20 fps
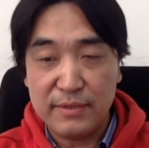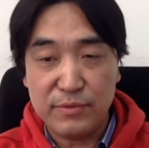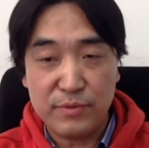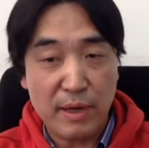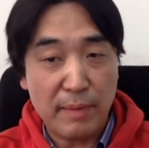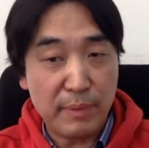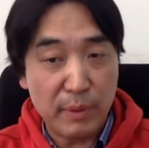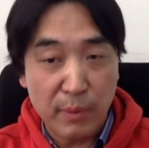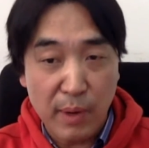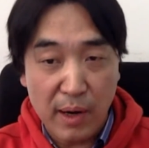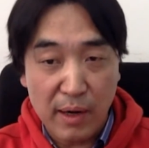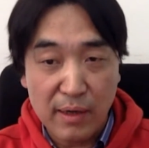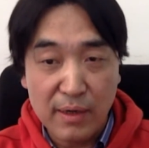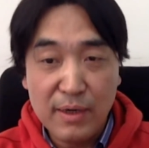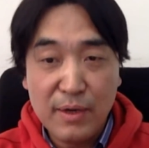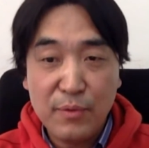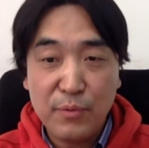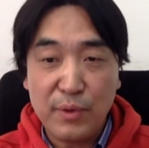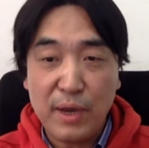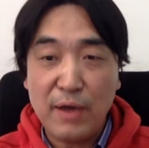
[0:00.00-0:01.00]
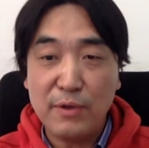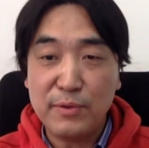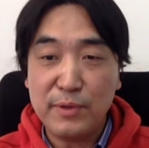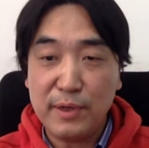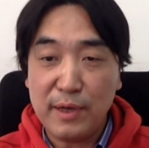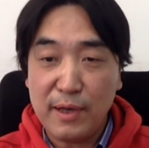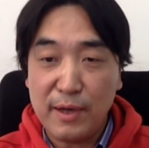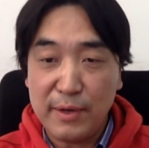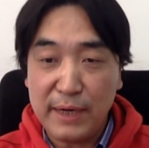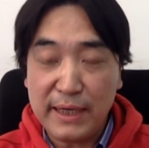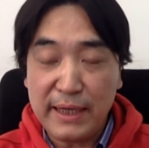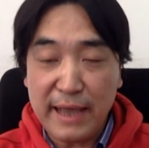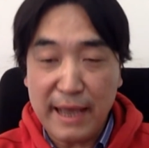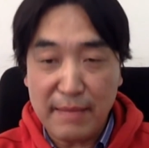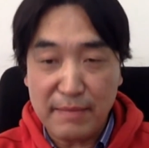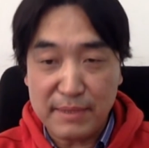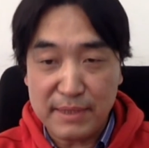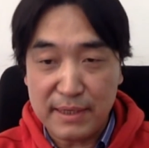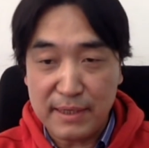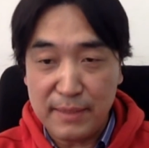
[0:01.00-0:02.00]
repertoire, we already
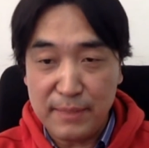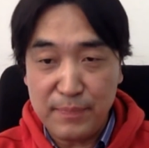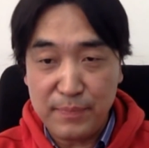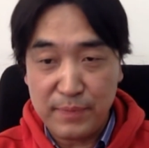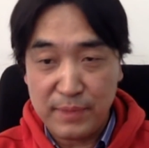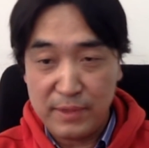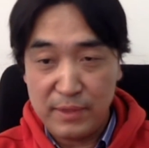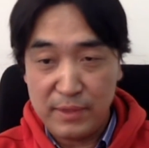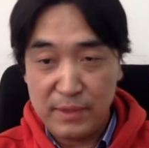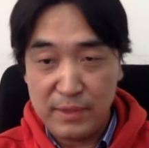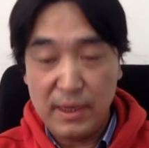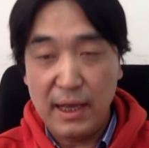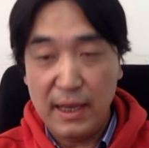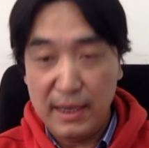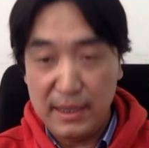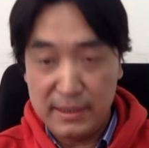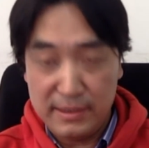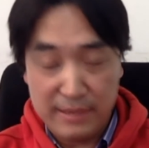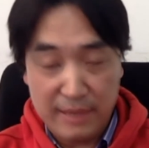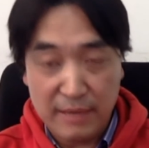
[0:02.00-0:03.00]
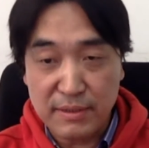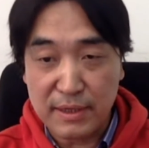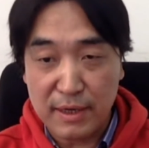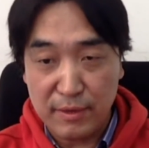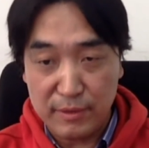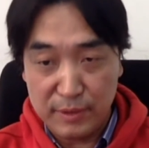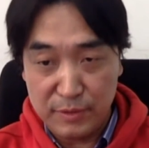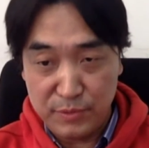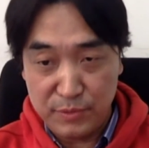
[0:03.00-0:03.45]
have the source code